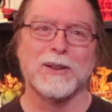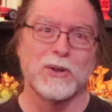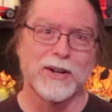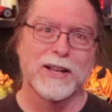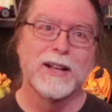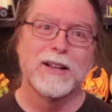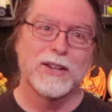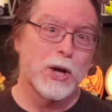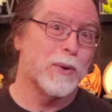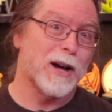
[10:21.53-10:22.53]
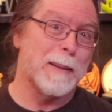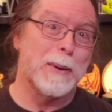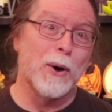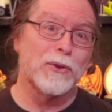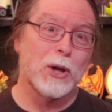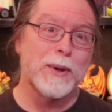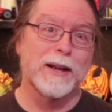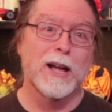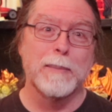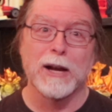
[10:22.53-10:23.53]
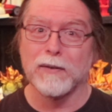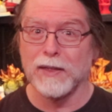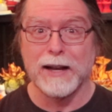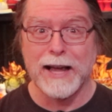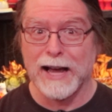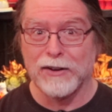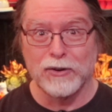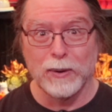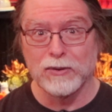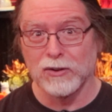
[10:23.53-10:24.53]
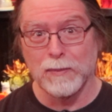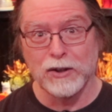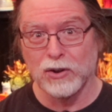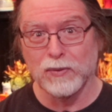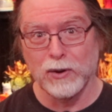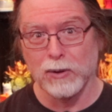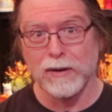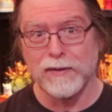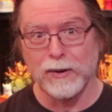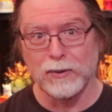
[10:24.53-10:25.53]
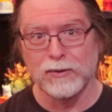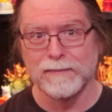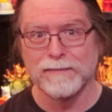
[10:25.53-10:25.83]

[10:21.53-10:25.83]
Look, you and I both know you come here for the dad jokes as much as for the reviews.